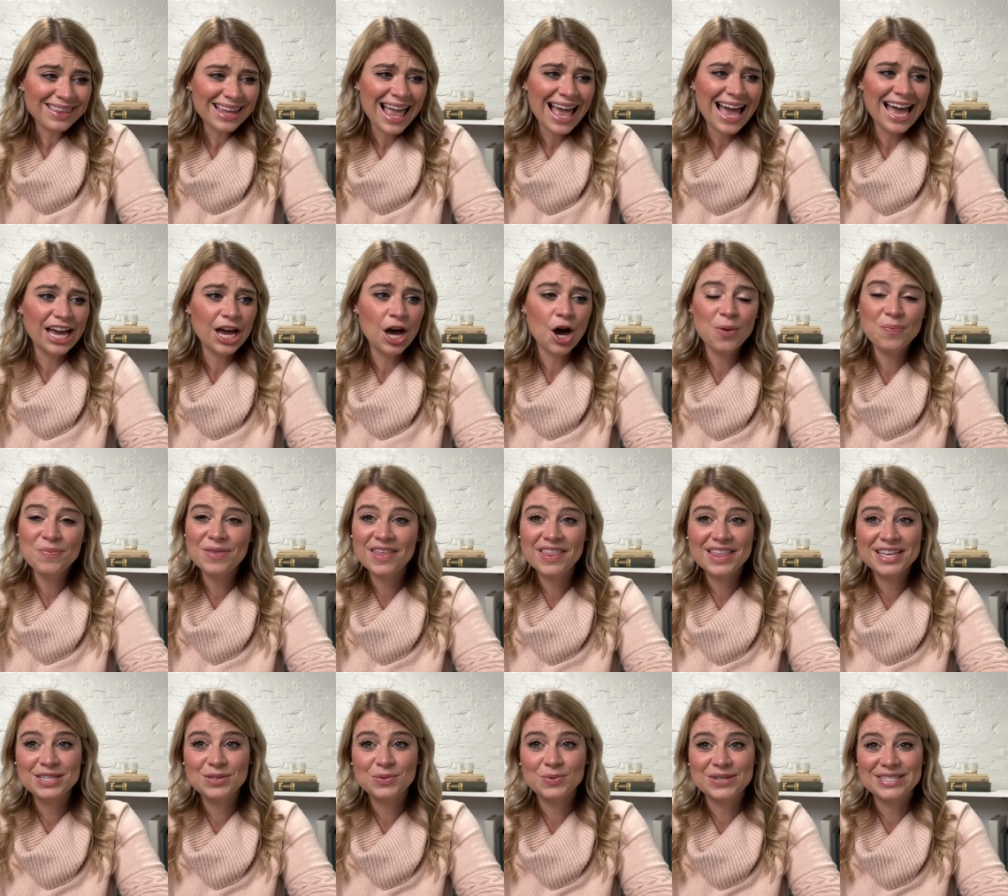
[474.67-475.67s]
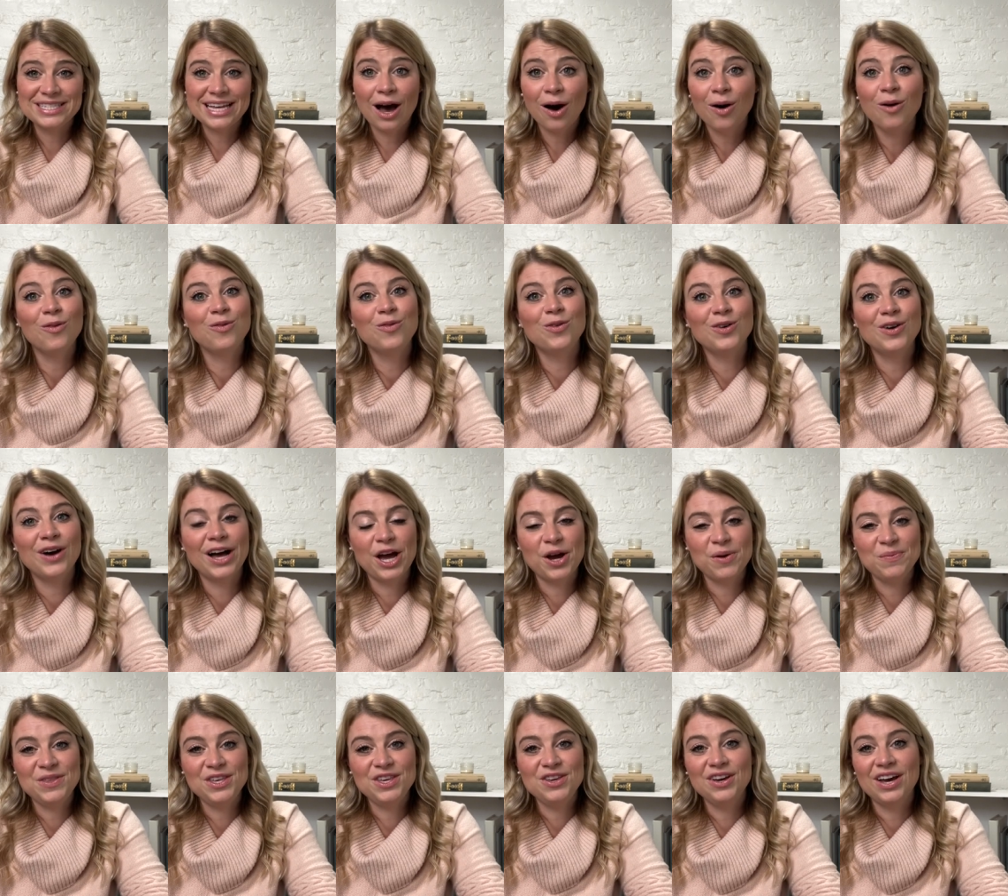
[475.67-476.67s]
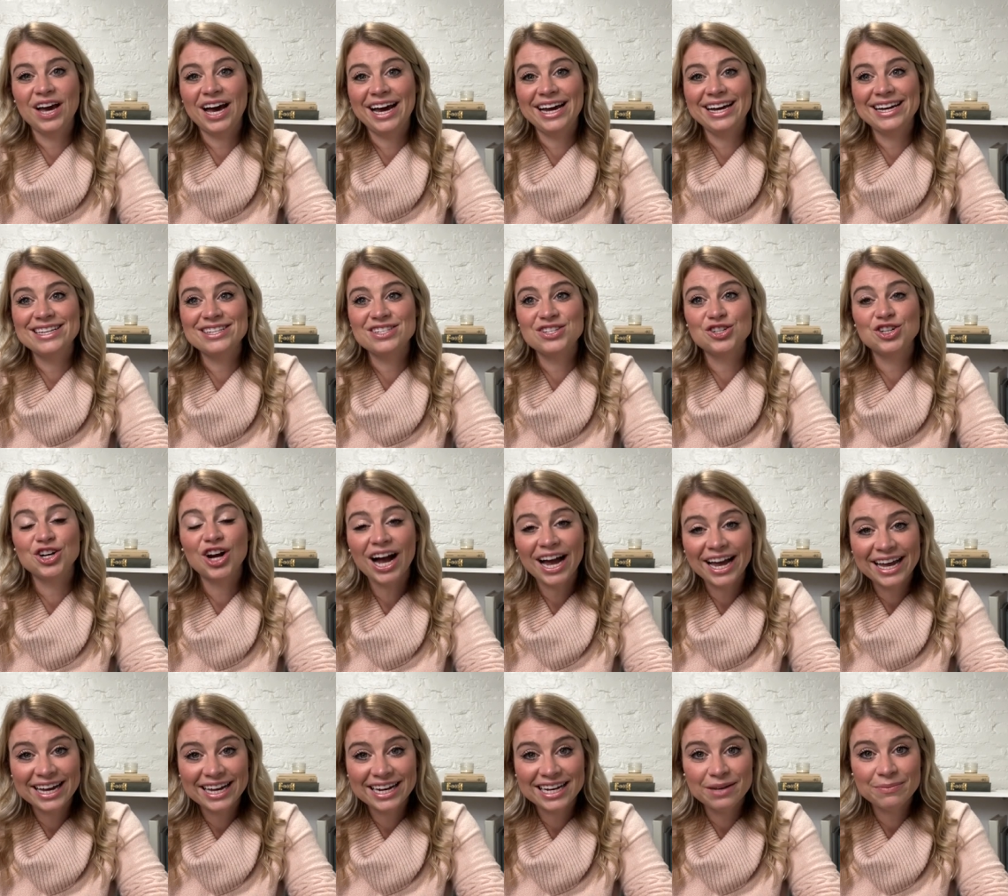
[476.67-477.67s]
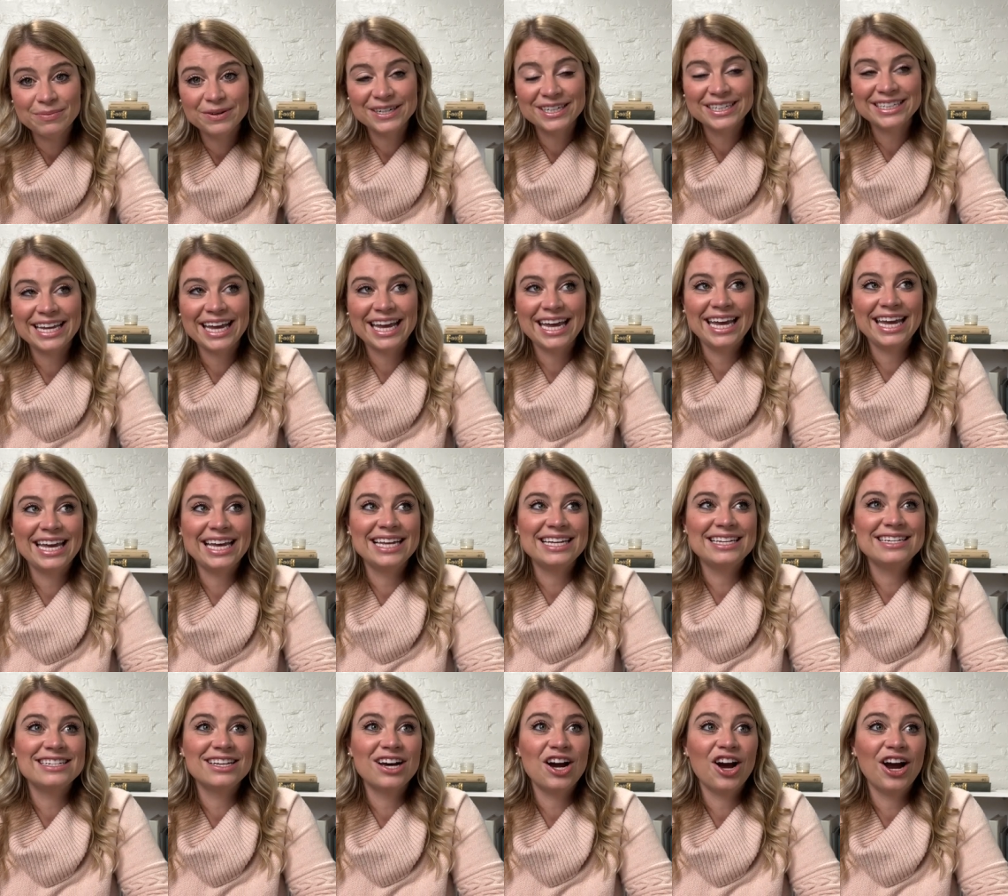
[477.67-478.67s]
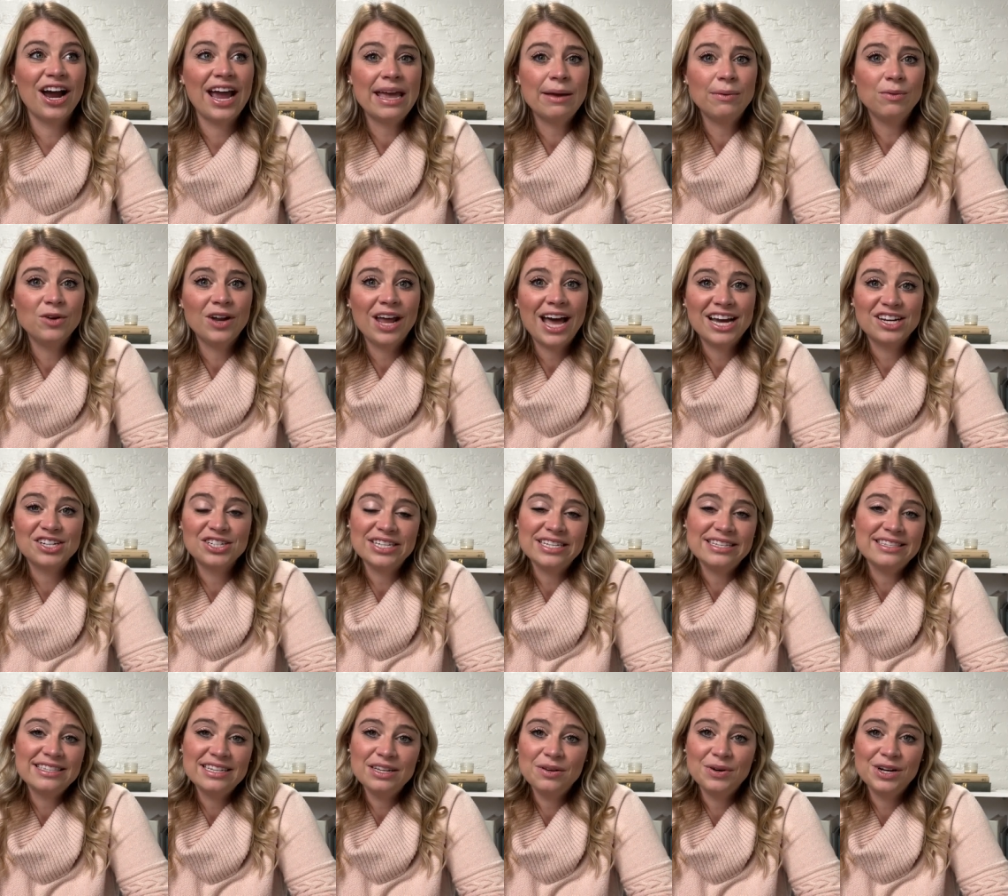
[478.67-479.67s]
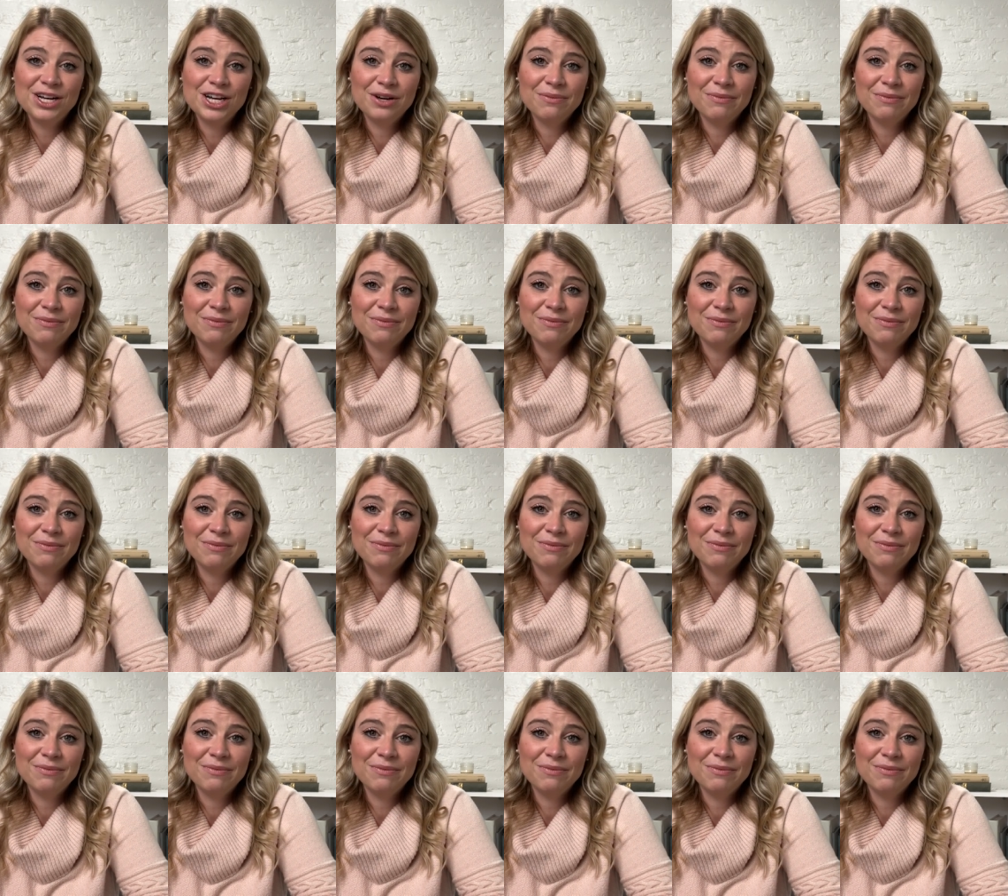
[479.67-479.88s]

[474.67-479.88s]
I hope that this was helpful. I hope that you guys try Honeybook and are able to actually see where your